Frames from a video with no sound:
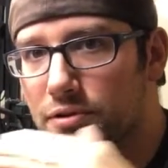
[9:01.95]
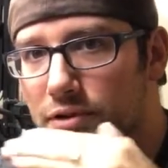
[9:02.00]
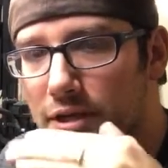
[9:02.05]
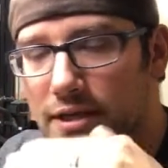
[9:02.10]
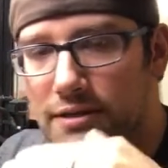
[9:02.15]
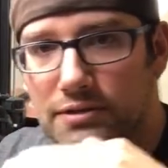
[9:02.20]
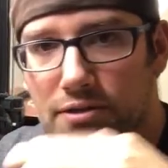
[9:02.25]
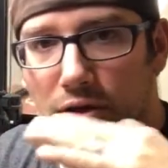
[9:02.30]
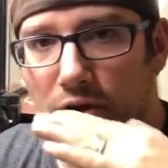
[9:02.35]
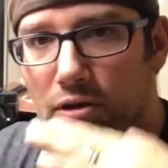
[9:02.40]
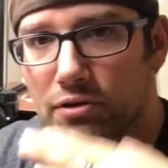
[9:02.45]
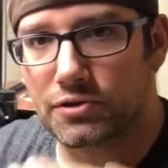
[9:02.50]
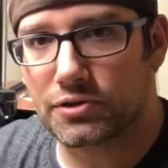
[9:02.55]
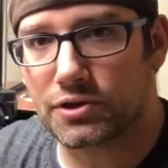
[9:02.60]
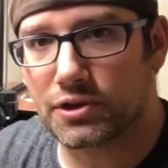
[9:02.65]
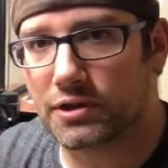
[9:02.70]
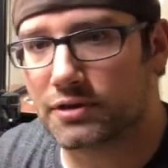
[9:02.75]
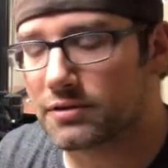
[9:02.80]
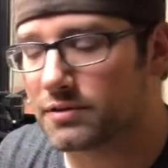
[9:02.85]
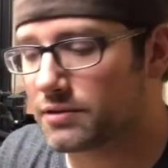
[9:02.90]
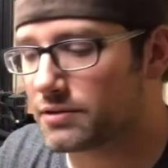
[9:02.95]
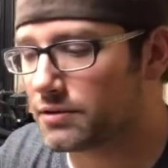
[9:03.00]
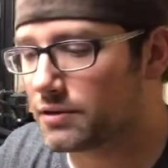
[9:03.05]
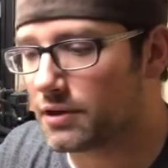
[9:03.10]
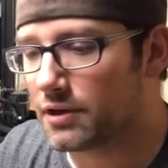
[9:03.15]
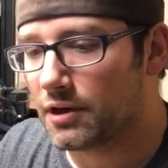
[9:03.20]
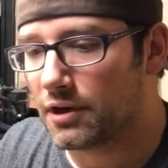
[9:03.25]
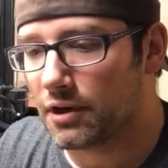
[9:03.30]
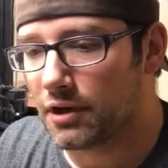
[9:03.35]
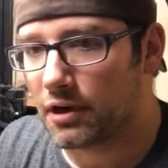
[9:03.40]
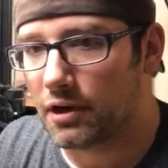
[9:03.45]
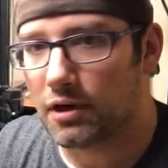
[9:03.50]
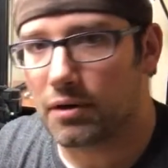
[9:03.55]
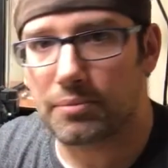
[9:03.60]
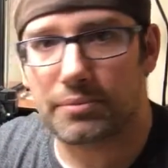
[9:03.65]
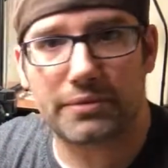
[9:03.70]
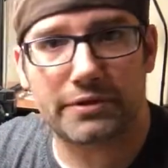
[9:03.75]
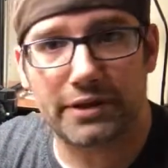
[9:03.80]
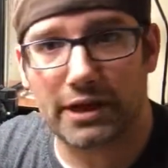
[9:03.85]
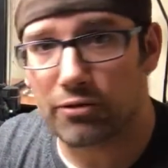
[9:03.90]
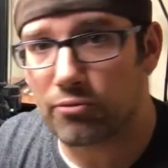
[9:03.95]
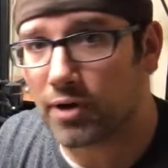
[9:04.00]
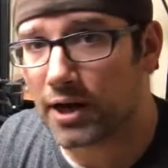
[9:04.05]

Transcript: That's all just dead